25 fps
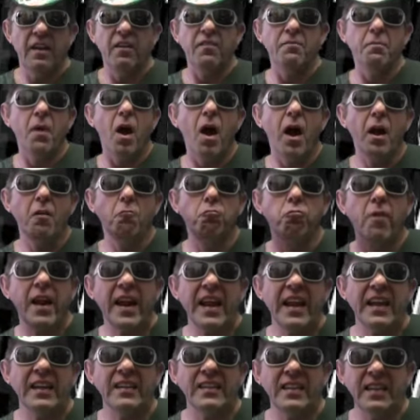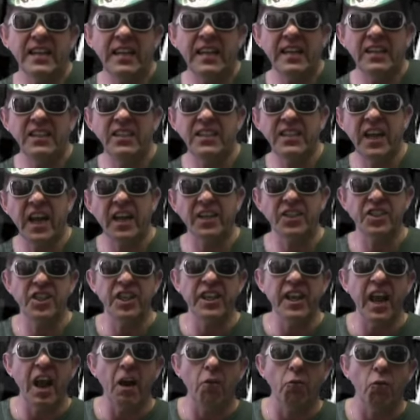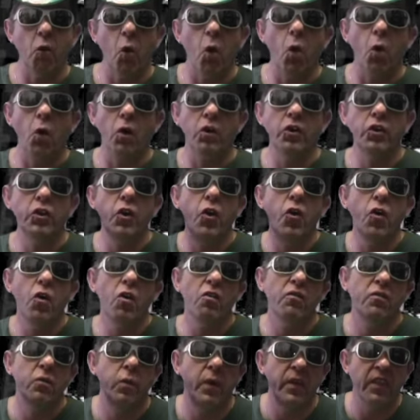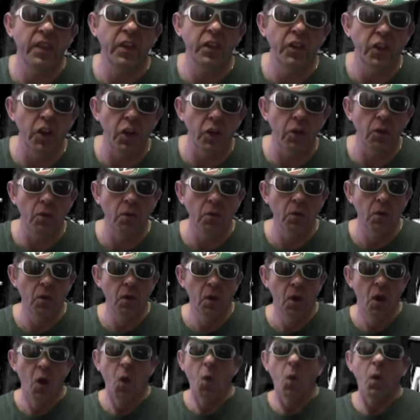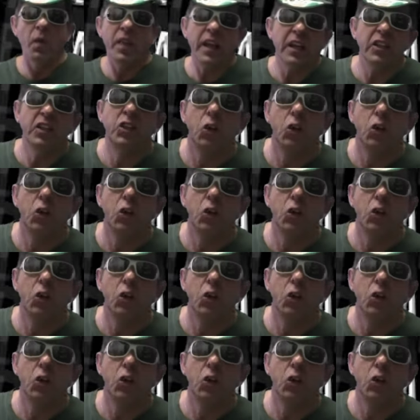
Now if my rant is touching a raw nerve within you, well